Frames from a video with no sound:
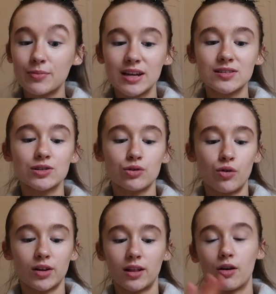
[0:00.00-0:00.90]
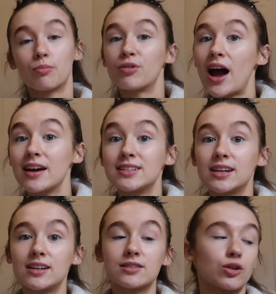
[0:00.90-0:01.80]
presents or like little
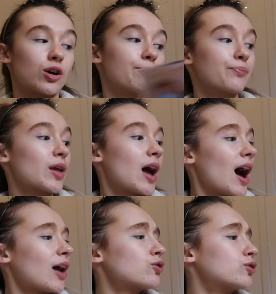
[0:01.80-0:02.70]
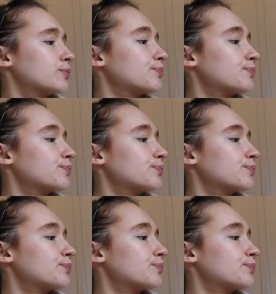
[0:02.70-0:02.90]
prizes or I don't know.